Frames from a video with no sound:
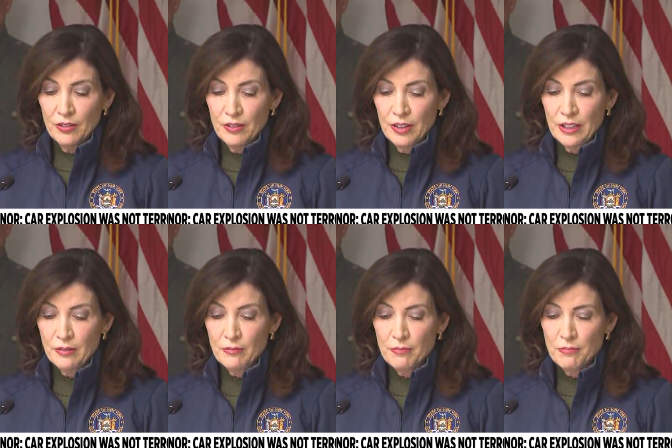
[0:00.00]
The
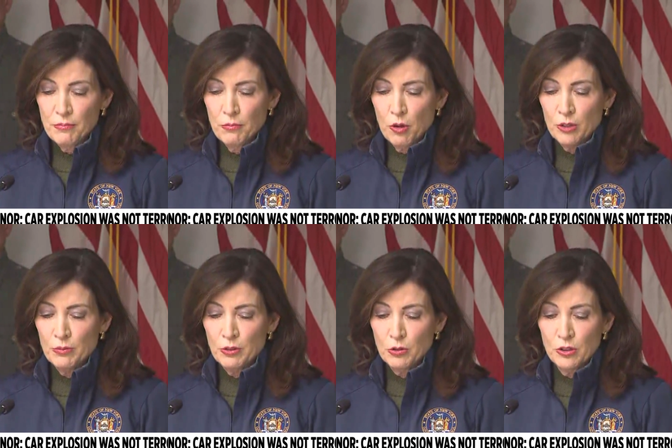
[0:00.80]
Border
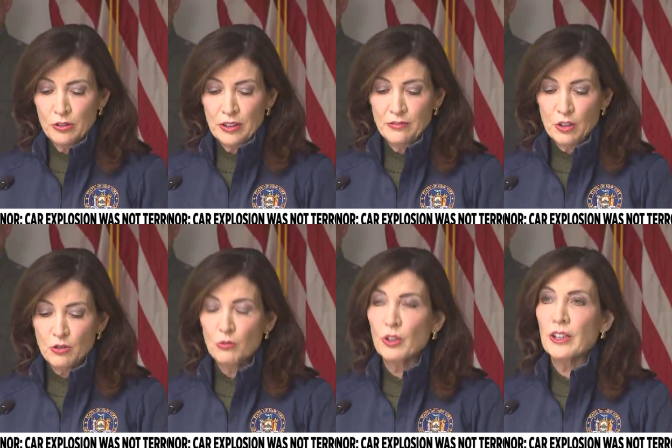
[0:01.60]
Patrol
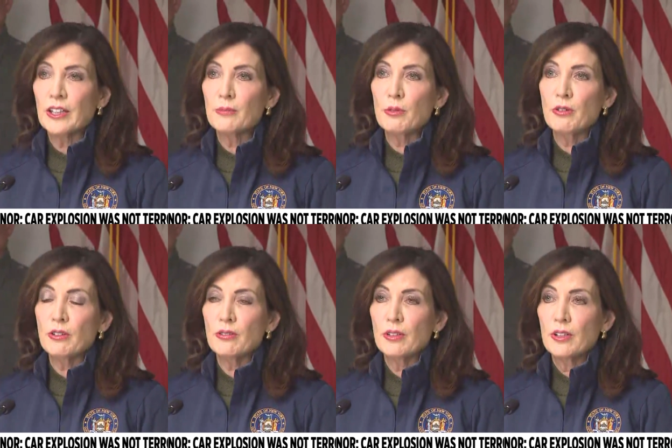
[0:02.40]
individual working in the
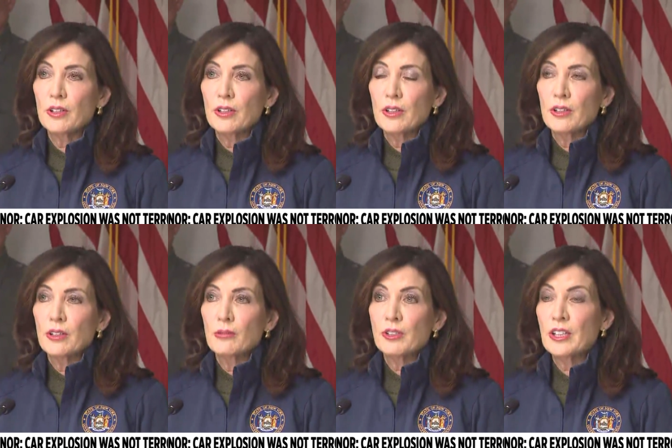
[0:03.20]
booth
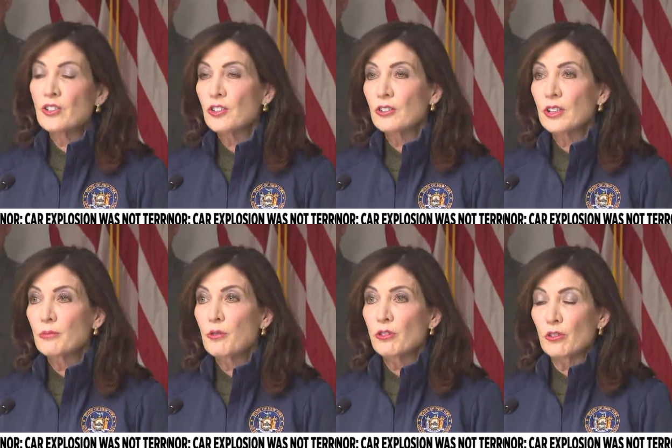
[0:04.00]
was injured. The
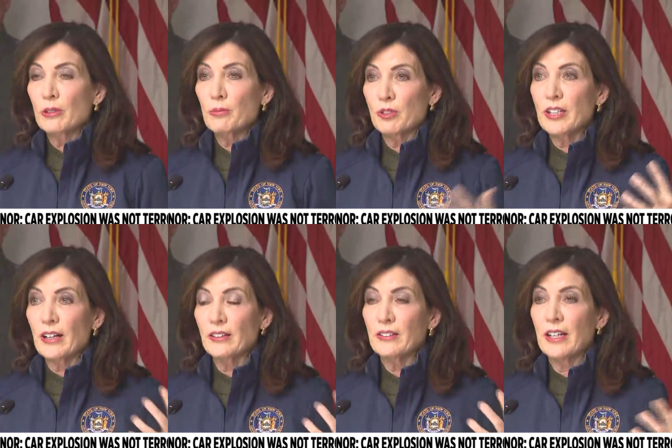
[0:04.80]
booth literally
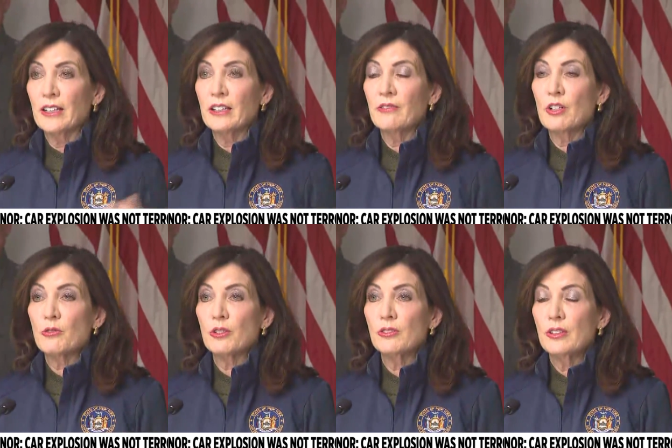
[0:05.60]
protected that
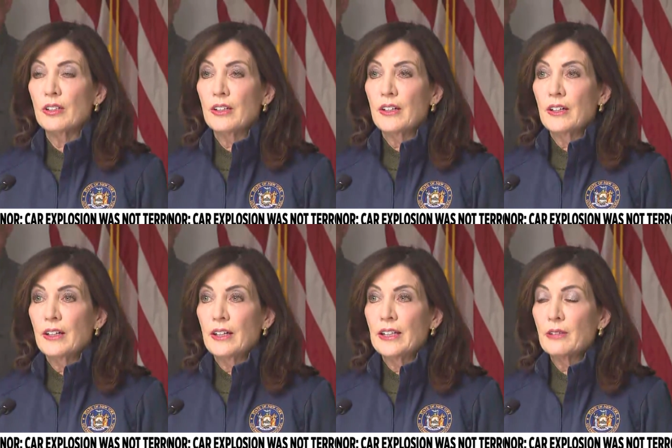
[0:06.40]
individual.
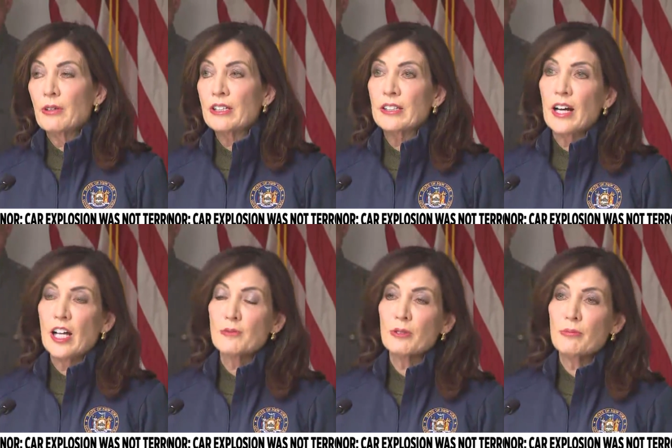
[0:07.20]
They went to the
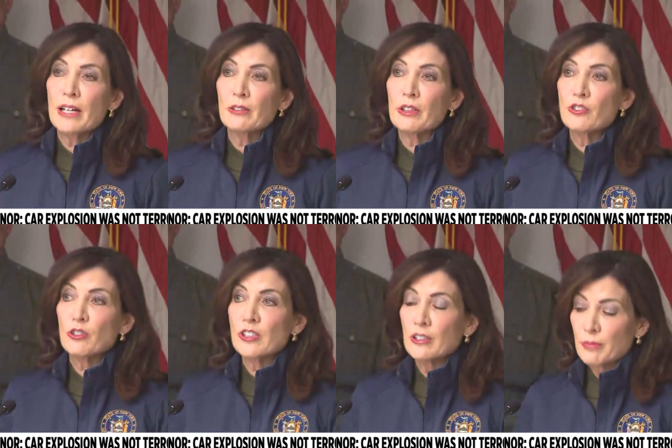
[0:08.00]
hospital with minor
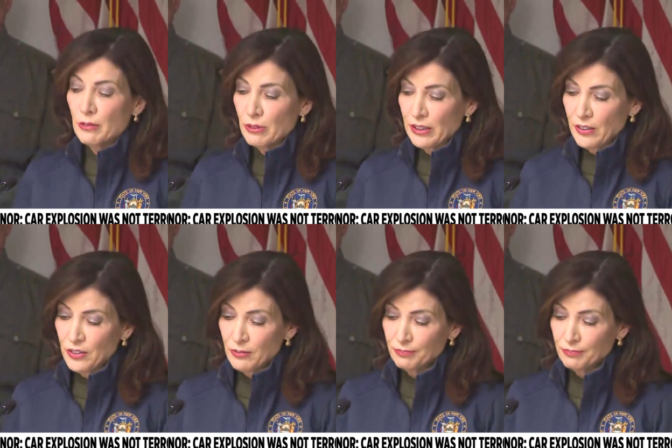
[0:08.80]
injuries and have been released.